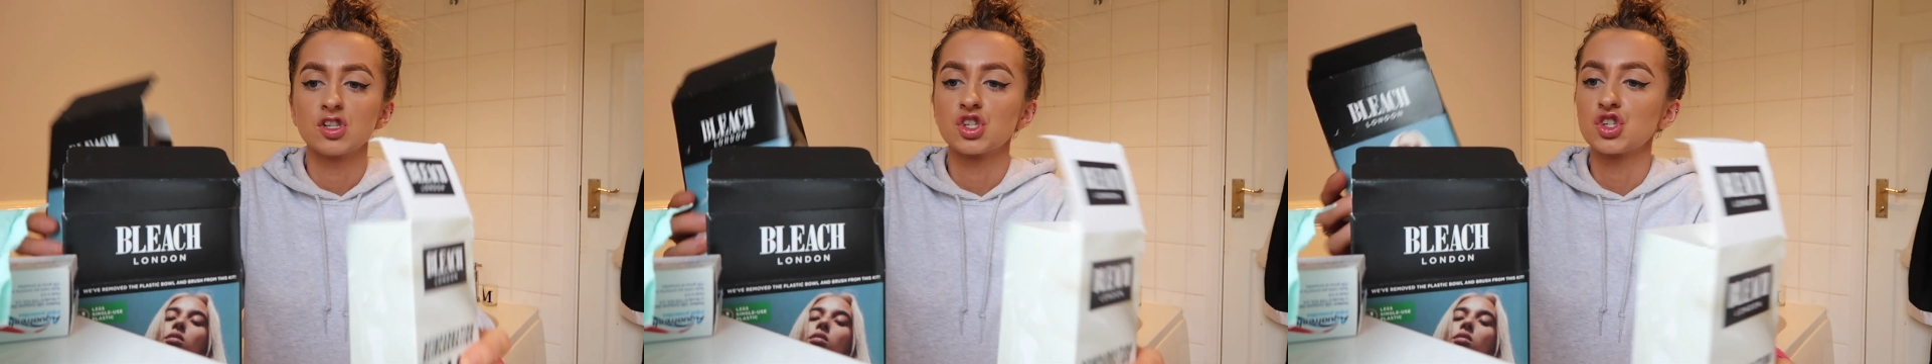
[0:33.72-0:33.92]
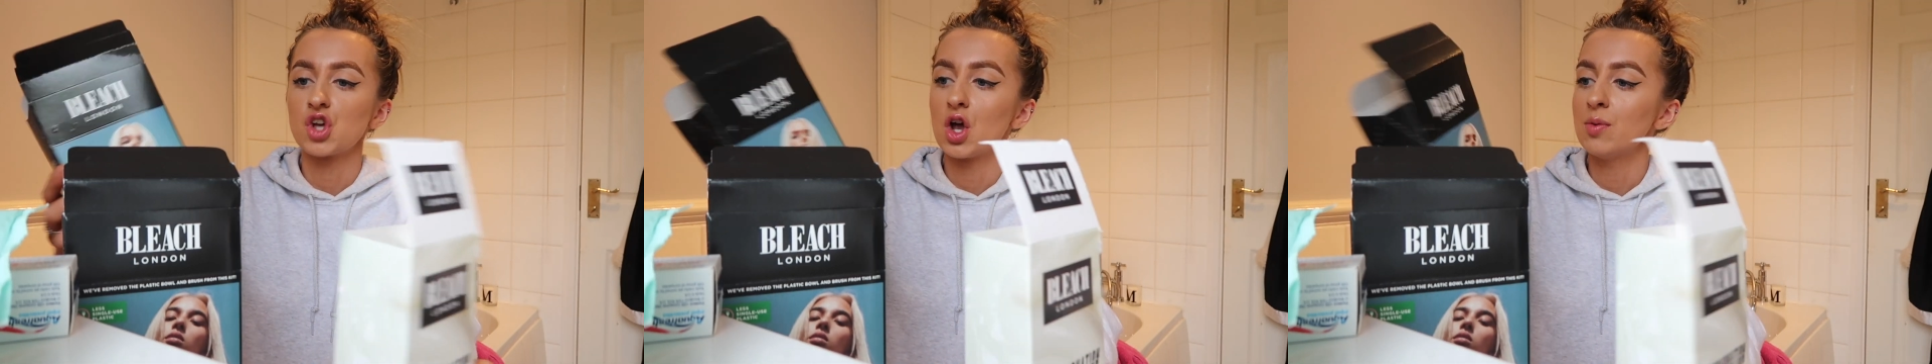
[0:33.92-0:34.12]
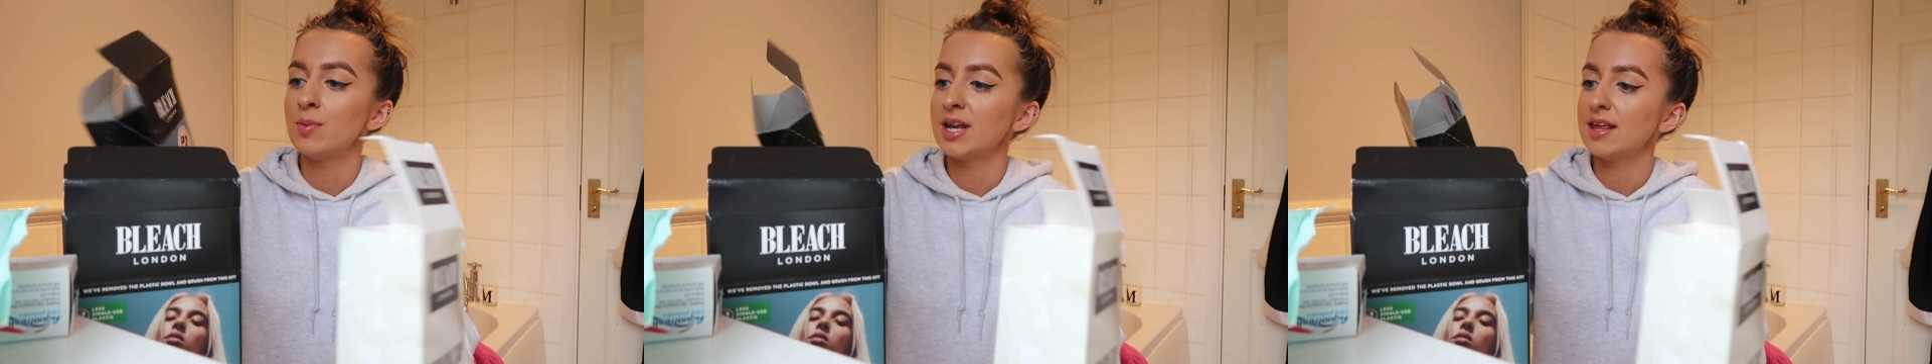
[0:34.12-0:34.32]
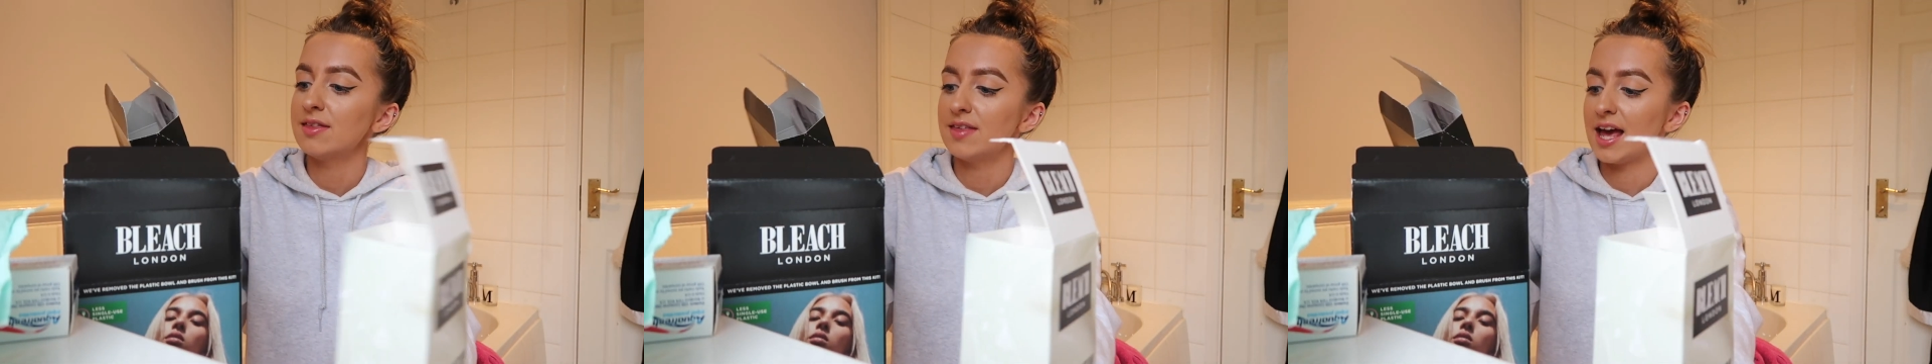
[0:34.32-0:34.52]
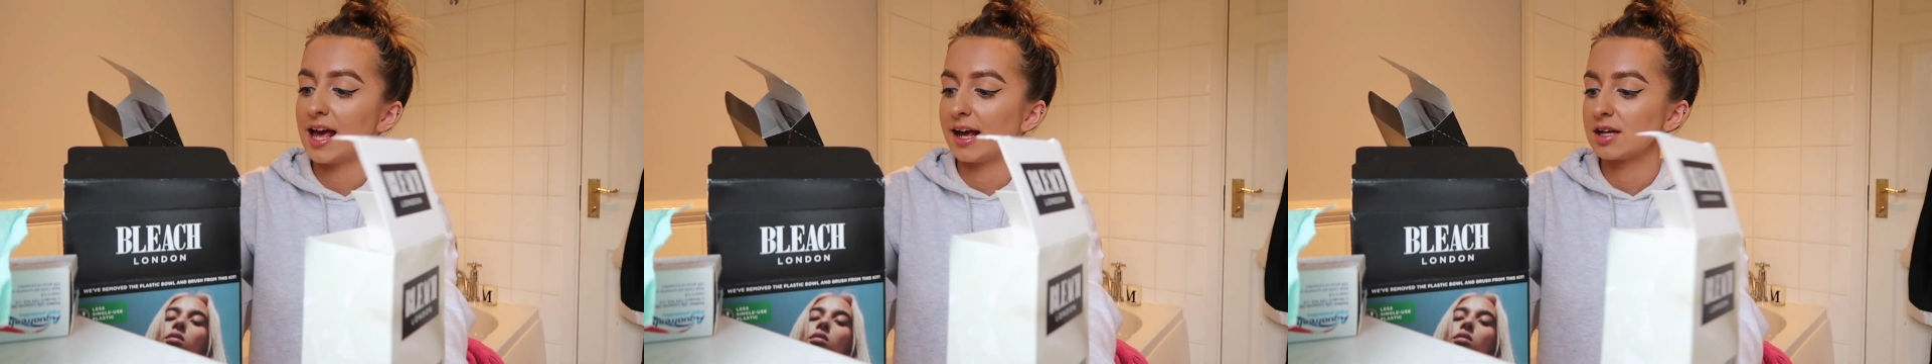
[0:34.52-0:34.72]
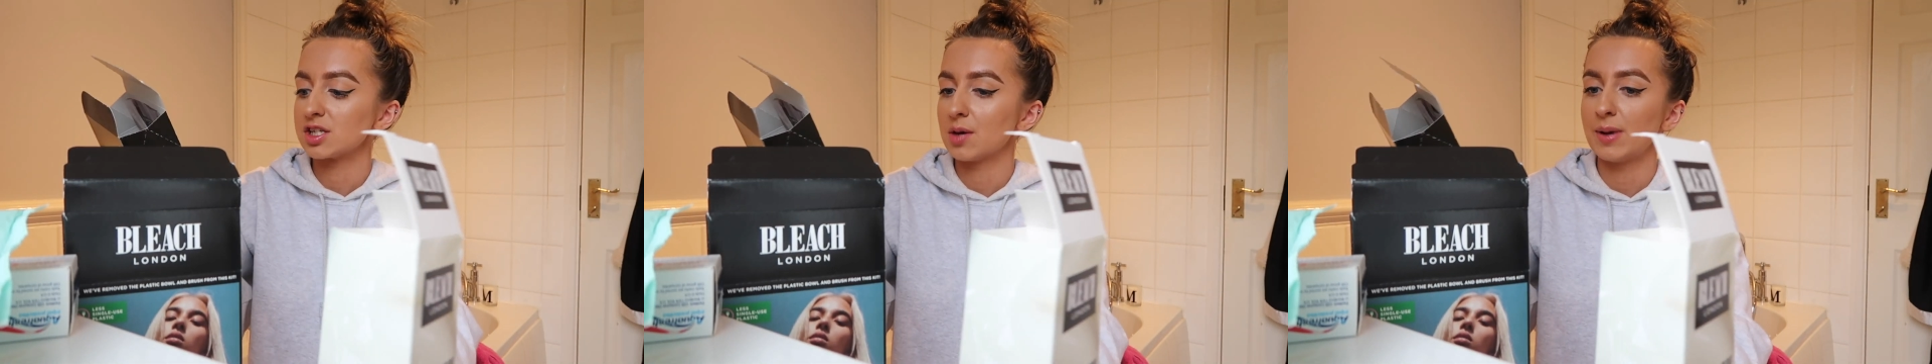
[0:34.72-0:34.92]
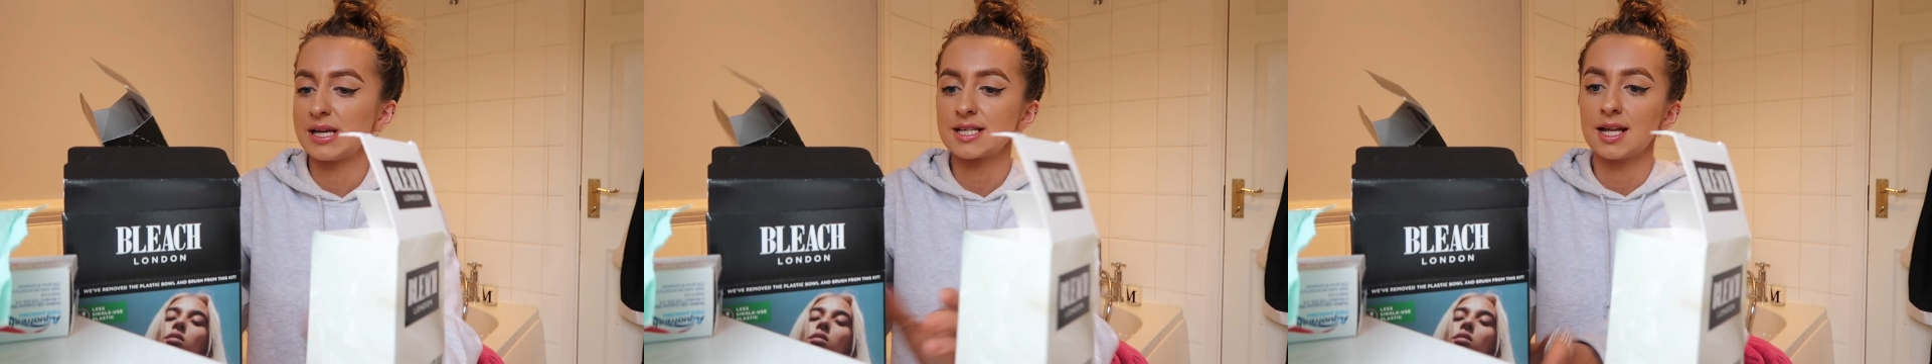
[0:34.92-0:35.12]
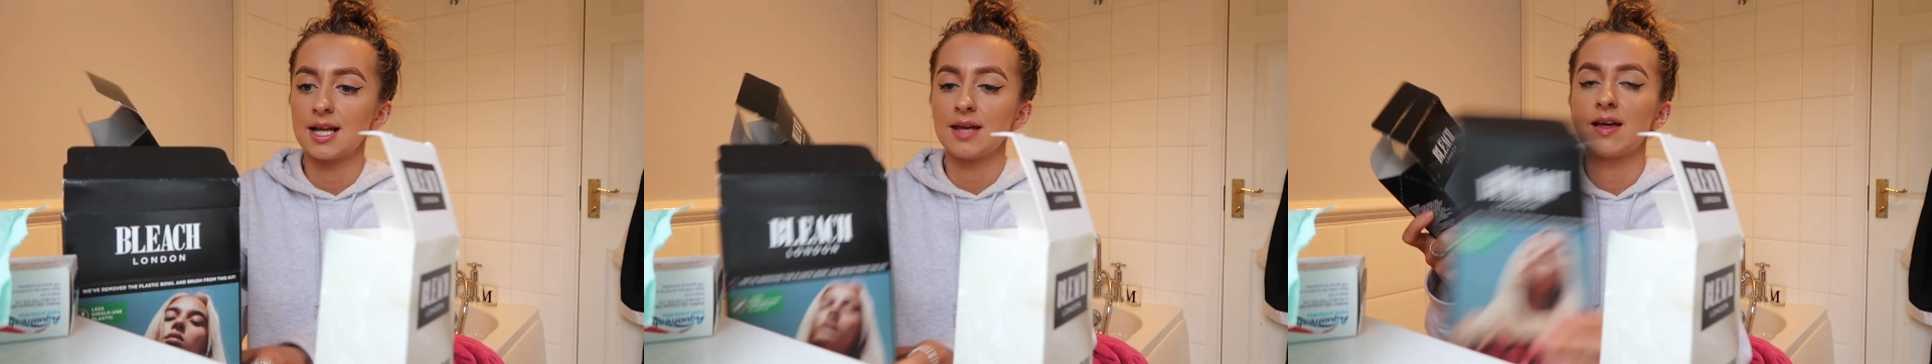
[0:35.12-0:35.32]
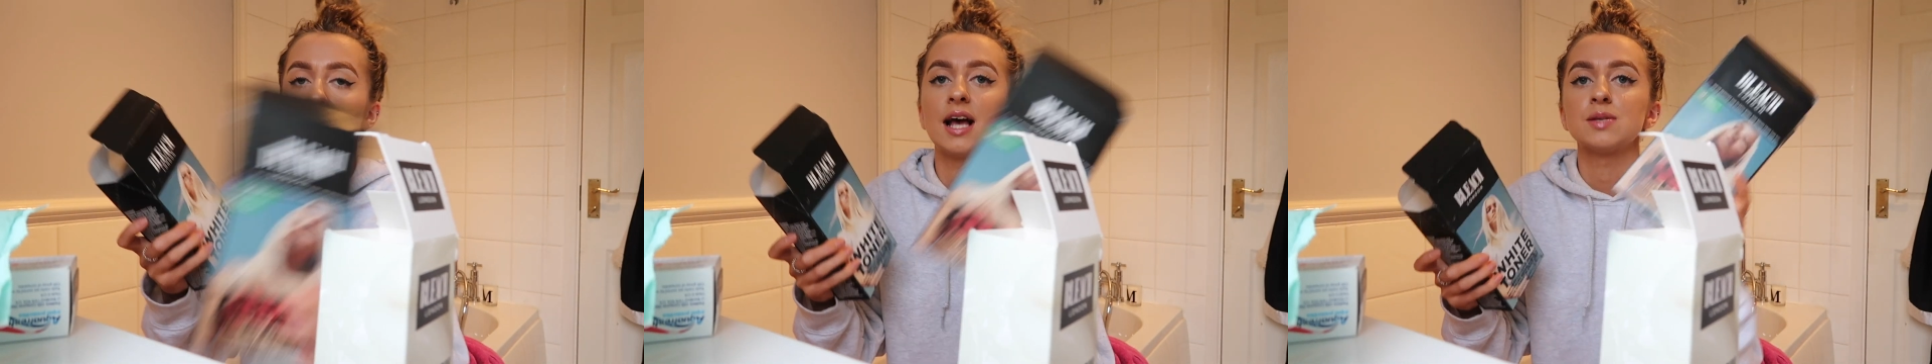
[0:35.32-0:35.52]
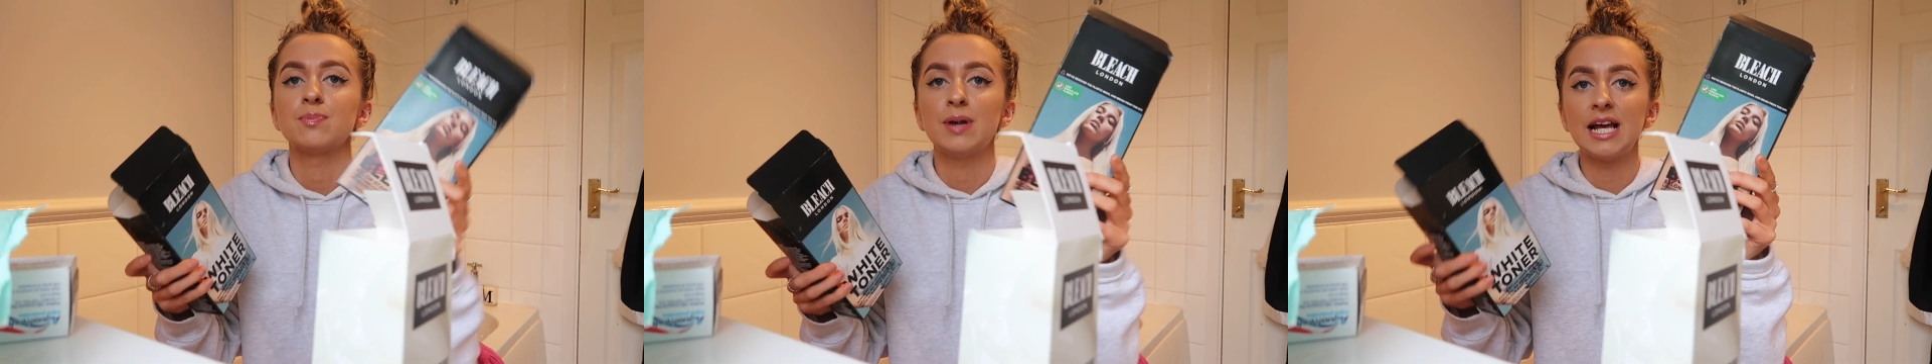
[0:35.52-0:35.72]
are so many things. So basically
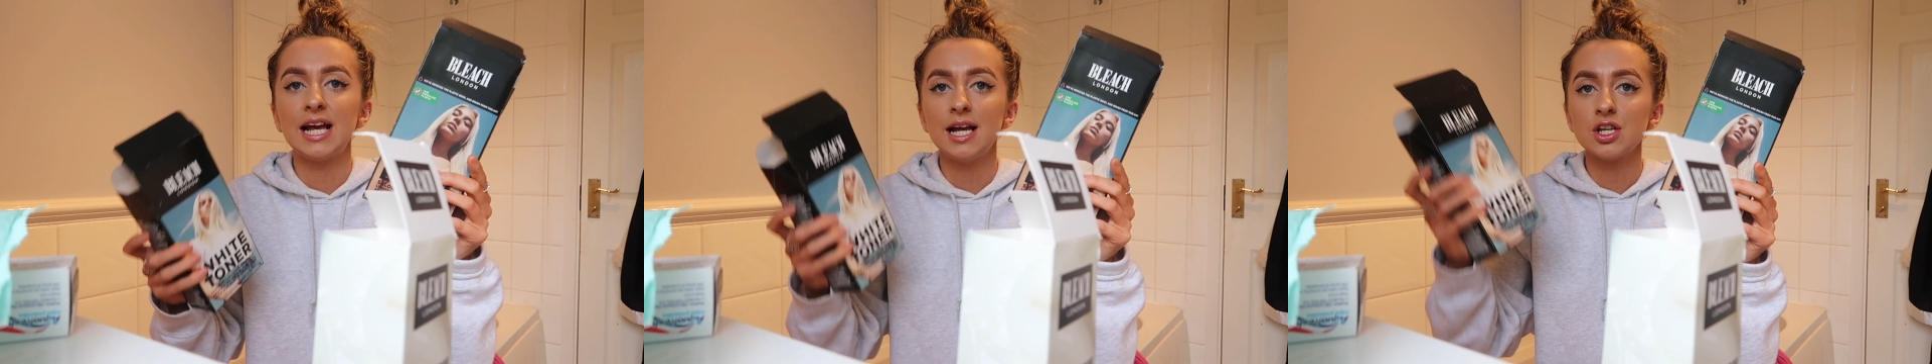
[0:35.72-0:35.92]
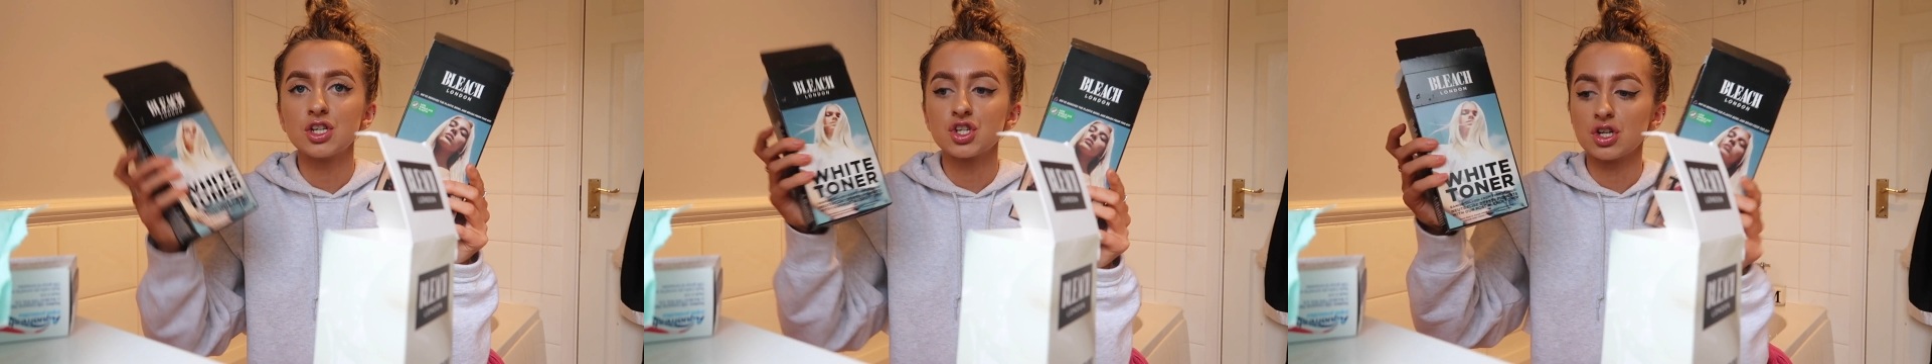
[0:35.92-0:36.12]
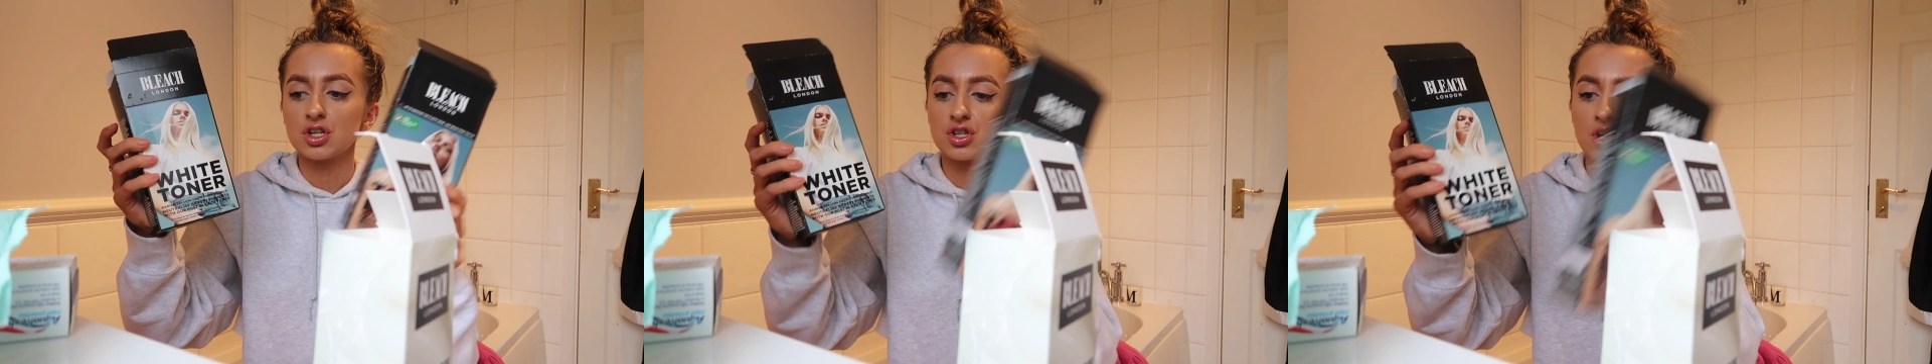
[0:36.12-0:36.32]
there's bleach,